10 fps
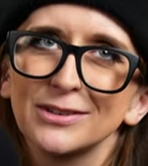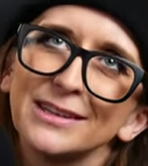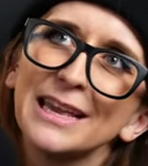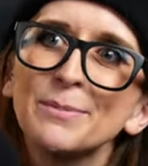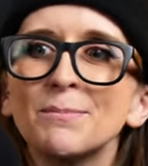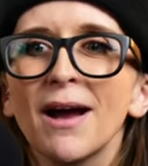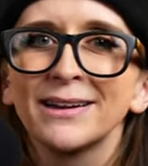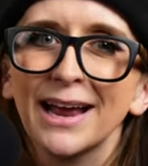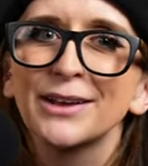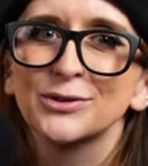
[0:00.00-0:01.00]
keep in
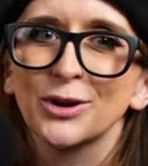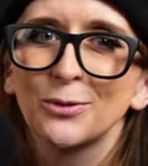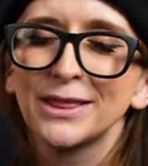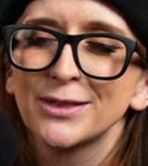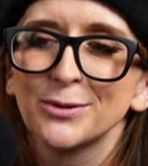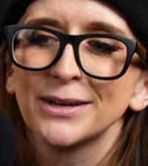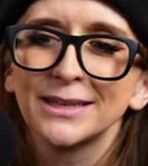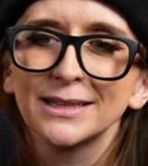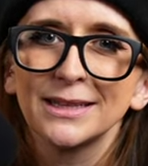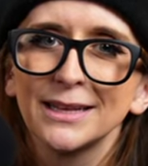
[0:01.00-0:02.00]
mind as you're going through
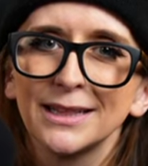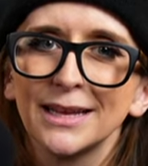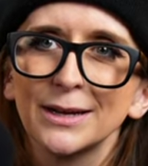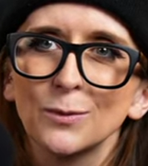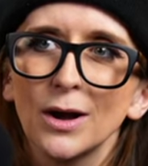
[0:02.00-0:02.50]
it, like,